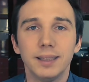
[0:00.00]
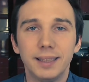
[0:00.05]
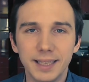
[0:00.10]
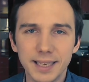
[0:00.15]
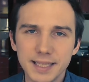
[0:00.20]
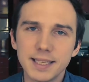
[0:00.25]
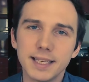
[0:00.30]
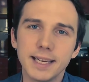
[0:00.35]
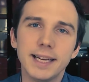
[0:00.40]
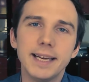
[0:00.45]

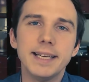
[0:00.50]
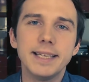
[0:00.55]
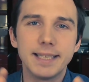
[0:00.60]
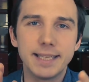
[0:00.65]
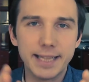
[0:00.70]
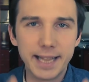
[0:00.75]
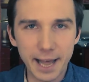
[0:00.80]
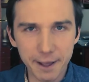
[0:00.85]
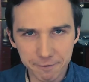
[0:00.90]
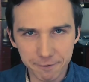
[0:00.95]
This is
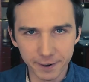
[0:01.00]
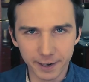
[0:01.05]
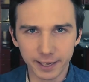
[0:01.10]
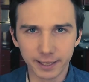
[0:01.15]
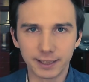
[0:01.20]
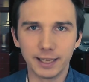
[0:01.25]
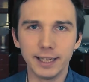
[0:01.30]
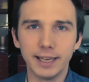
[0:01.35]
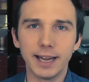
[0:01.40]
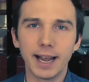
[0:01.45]

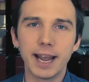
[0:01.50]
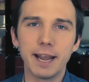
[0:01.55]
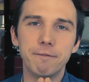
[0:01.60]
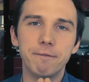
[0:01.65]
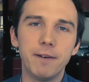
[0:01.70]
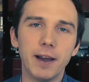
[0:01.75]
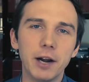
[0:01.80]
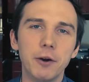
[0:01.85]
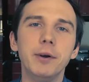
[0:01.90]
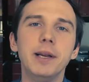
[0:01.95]
definitely a
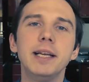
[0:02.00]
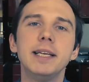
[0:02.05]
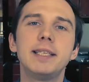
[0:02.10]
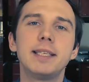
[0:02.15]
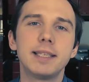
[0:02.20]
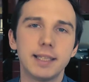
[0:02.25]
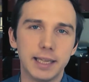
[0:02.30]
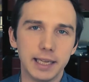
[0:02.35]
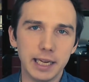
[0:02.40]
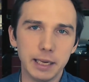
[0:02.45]
very
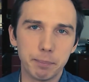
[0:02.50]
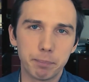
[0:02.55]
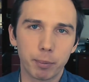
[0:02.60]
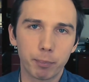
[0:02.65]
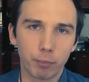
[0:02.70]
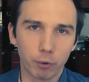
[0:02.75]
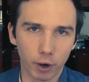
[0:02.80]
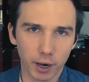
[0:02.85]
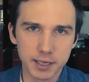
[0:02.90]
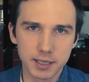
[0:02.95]
steep
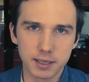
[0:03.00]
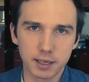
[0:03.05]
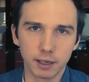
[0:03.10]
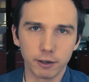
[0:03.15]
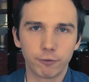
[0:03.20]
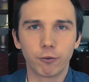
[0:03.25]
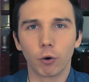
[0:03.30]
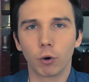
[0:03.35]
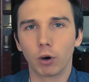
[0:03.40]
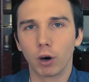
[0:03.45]
pricing
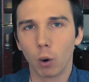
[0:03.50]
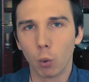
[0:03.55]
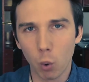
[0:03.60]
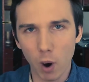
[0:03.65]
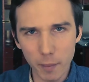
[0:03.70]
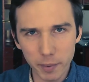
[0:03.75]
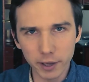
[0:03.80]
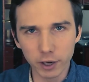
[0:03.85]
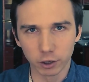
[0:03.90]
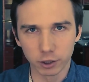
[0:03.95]
for a
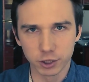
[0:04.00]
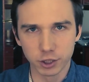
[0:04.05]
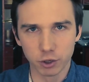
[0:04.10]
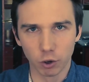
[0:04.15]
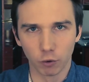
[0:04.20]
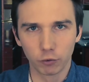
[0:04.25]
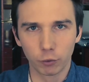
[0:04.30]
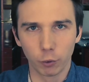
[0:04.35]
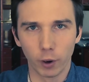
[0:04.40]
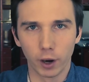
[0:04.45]
webinar
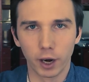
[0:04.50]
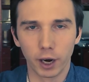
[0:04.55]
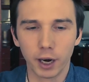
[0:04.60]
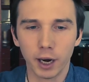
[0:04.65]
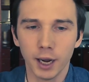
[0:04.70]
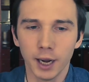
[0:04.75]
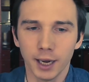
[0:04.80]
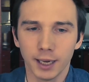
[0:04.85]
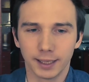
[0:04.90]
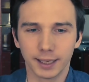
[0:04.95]
software
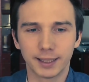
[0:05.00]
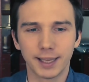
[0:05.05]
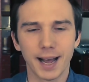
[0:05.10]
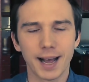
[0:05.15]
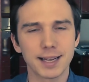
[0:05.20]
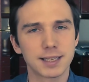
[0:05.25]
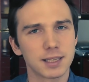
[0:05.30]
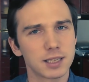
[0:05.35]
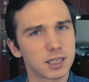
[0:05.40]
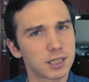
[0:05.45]
that has
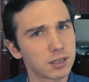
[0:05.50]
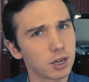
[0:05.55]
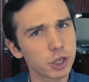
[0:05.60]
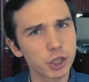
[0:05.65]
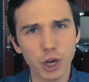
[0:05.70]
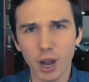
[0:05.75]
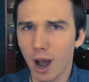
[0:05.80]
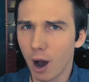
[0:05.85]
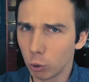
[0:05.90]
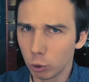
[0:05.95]
such
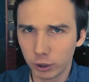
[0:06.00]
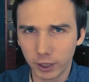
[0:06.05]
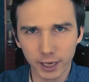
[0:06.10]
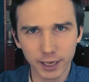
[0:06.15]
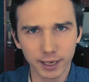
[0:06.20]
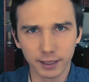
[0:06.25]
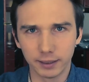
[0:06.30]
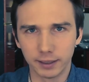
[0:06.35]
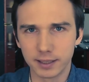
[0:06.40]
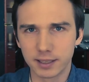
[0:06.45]

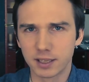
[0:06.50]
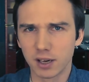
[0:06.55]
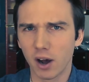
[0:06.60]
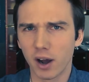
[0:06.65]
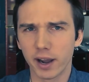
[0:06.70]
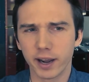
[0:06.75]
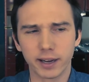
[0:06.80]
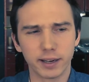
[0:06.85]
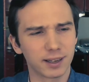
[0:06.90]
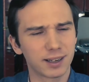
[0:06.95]
outdated
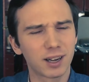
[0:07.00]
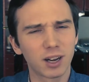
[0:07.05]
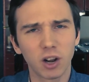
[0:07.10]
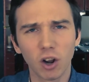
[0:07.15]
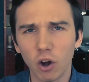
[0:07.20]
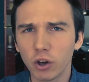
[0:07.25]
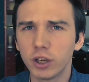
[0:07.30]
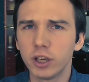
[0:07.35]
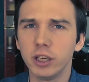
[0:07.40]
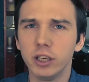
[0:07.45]
design,
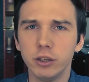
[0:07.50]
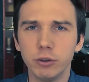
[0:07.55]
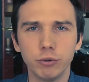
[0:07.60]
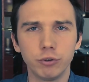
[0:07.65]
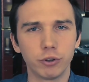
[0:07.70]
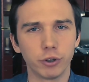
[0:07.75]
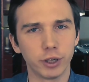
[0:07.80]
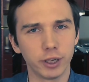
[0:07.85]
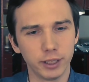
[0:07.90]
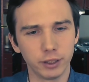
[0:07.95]
clunky
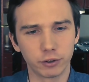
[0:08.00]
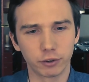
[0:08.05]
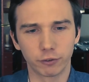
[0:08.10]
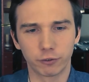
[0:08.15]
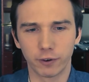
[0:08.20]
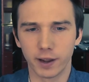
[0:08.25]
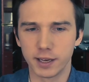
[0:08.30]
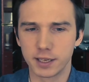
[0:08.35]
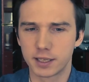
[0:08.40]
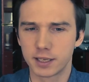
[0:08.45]
user
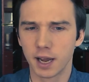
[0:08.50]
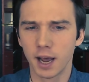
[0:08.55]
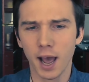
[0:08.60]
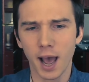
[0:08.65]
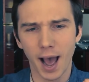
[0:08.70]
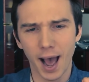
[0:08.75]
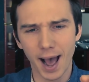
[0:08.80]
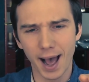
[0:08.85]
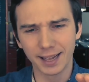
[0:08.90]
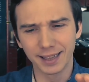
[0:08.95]
interface,
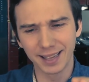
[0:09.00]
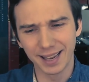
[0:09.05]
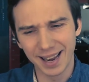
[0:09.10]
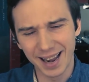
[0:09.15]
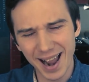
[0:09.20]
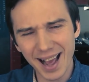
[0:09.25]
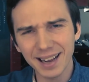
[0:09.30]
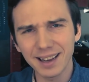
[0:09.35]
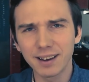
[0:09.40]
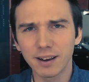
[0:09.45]
and
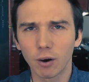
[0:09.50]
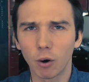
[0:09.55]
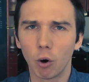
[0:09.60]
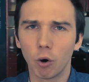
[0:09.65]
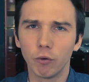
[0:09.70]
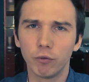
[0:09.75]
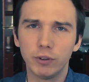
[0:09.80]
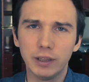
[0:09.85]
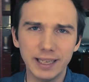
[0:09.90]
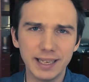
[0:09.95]
lack
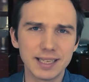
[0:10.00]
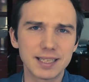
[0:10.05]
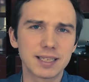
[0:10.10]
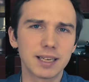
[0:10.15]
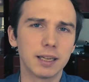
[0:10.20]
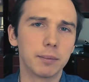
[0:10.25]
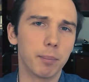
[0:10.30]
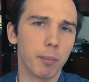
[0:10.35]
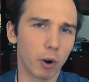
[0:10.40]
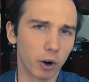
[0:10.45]
of decent
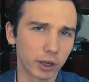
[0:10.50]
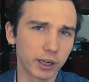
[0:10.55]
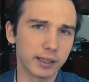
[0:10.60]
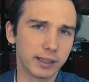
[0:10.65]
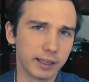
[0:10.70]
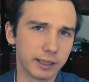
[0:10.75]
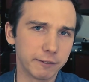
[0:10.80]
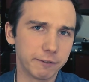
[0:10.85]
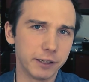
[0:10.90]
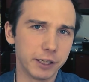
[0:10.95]

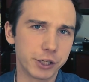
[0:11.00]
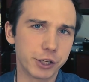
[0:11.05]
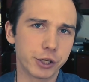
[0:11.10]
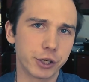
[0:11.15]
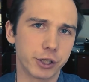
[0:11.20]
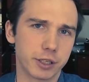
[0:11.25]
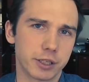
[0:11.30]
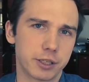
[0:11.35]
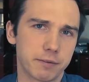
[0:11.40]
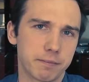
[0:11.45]
marketing
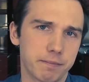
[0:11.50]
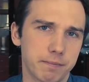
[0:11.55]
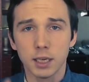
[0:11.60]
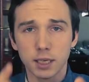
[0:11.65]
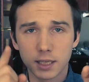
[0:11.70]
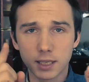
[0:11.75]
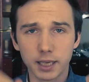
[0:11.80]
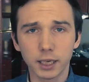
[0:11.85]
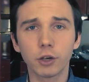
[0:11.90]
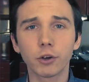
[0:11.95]
features.
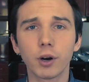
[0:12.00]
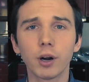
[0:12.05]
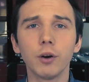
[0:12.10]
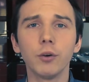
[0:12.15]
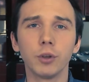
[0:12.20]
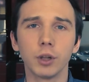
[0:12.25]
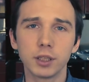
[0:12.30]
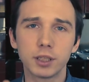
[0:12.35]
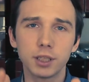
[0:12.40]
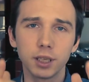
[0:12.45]
Stick around
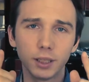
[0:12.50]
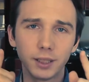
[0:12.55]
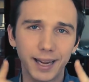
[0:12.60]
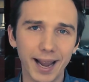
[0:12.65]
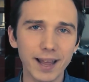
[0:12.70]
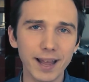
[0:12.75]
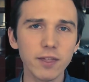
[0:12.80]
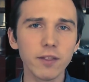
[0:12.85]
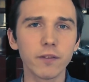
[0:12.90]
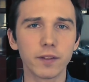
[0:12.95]
until the
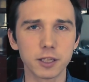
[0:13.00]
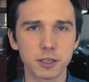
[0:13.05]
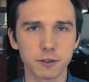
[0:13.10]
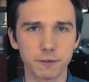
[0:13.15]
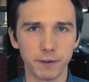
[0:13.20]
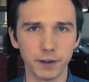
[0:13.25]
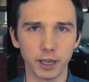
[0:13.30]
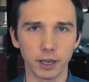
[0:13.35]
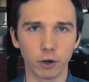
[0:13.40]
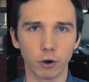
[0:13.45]
end of this
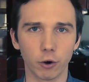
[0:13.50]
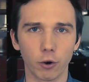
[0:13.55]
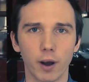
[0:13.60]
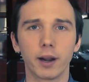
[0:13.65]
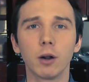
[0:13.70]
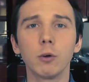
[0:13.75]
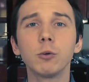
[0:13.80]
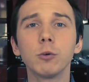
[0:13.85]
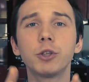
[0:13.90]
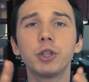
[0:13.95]
video and I
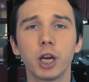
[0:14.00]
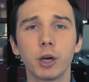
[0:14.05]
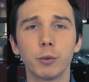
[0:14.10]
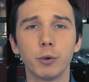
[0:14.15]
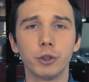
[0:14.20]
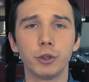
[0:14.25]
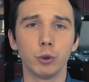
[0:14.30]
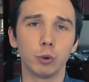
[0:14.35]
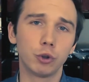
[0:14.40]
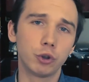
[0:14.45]
will share with
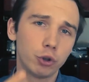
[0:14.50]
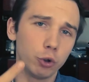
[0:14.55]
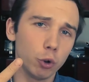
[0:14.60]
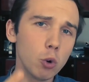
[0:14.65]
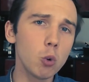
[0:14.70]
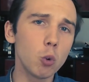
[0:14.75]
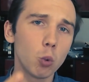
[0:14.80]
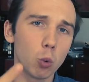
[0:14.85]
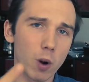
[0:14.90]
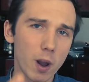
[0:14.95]
you
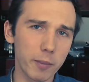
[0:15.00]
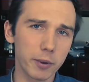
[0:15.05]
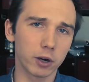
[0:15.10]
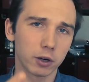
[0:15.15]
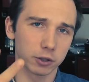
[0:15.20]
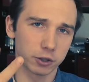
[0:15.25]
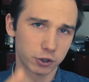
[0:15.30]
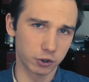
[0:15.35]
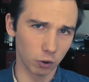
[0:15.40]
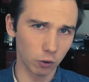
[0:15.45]
two webinar
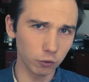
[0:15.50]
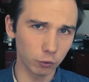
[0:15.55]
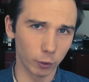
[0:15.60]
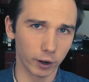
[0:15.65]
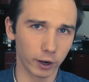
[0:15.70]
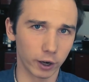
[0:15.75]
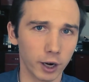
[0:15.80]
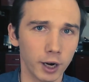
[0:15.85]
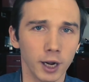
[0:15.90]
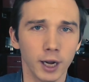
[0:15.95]

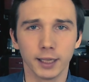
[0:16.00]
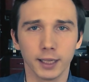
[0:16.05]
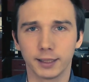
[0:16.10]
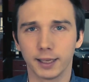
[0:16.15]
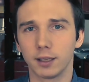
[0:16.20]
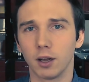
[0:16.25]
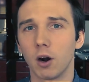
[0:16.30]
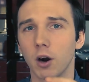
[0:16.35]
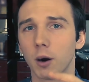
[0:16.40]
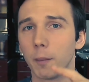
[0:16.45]
software that
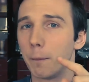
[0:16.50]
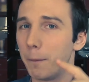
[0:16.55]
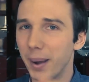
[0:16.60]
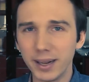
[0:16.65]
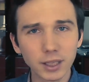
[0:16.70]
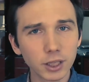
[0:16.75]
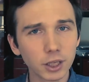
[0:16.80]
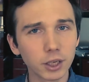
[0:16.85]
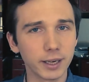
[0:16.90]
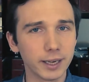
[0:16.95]
are
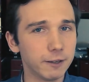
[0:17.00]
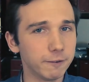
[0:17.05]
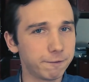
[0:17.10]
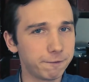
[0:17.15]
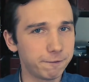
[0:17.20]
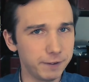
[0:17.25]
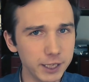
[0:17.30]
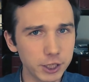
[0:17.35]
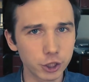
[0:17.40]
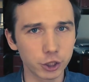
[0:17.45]
better in
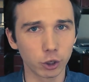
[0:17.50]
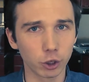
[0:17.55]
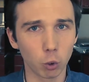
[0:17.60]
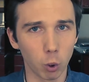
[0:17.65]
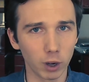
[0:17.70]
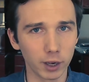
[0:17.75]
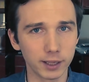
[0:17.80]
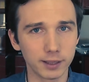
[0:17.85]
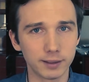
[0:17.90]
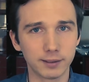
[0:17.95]
feature
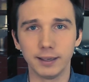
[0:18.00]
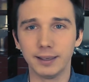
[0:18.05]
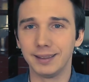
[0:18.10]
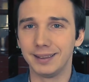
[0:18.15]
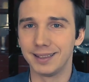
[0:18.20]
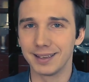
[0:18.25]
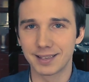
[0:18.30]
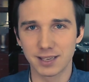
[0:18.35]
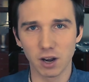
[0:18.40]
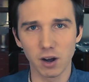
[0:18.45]
quality,
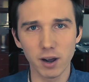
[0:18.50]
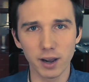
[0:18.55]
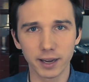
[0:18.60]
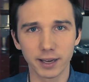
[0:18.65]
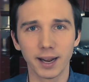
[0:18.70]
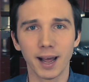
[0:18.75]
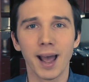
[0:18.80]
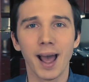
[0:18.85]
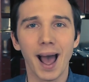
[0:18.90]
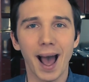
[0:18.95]
design,
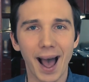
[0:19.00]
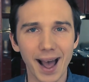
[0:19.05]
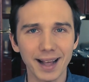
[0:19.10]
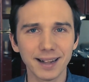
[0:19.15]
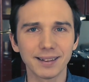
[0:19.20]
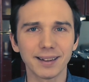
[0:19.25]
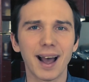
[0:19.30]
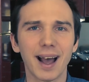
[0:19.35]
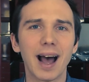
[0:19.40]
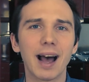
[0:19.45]
and
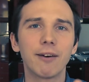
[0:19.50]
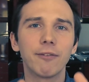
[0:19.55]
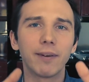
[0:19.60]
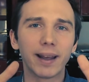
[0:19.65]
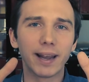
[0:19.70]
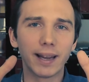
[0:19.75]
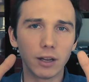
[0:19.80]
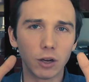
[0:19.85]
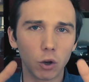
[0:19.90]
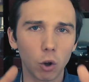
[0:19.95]
have
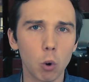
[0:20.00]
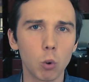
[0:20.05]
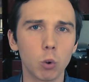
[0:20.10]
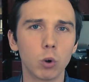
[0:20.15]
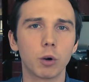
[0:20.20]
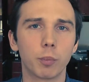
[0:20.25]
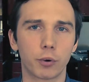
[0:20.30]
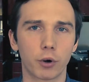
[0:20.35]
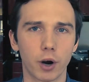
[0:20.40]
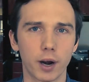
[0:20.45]
a lower
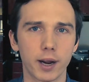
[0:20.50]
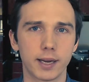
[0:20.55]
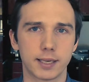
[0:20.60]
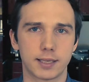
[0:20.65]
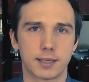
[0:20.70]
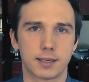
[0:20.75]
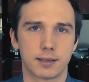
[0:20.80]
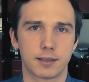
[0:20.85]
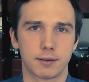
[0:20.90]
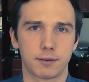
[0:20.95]

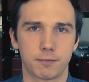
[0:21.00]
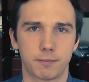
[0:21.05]
price.